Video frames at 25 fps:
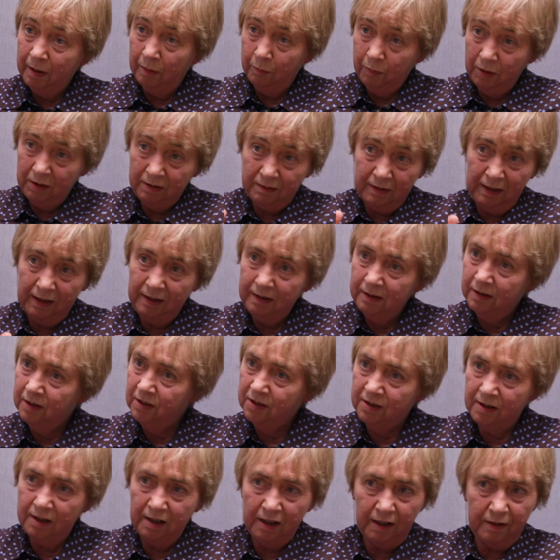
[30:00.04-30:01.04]

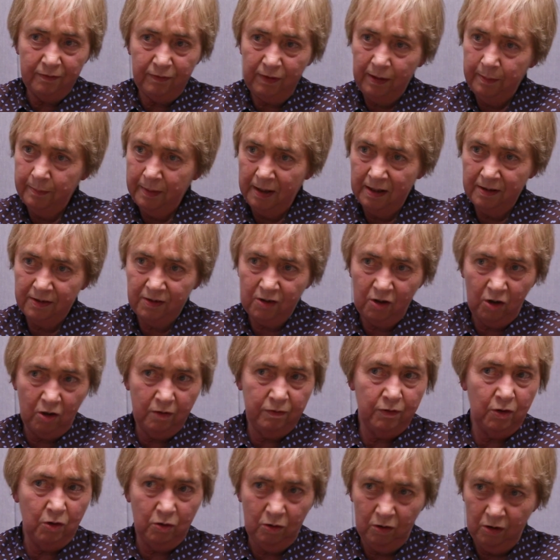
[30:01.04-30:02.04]
There's a lot of emails or
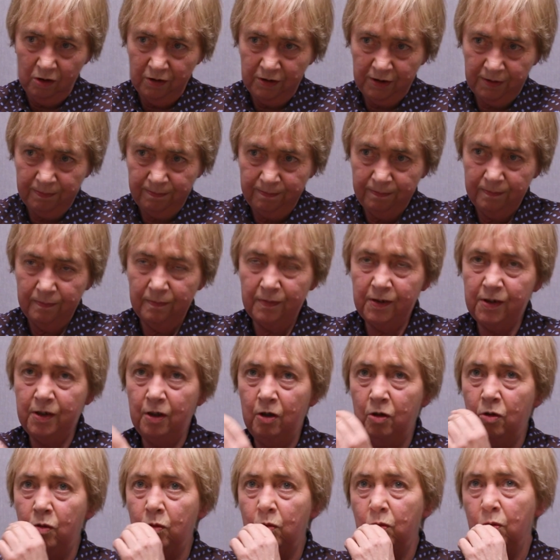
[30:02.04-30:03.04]
phone calls.
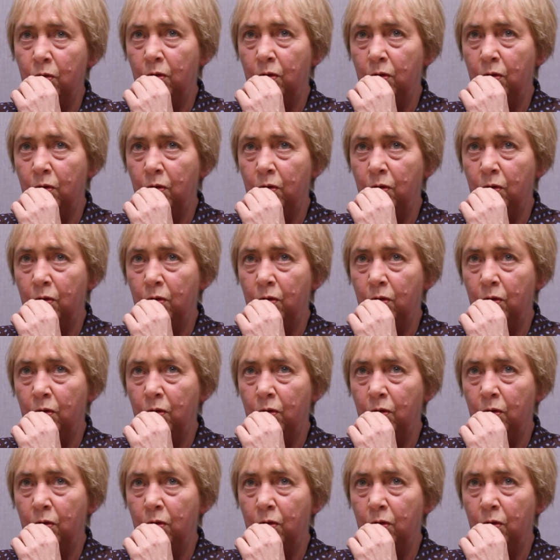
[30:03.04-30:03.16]
So.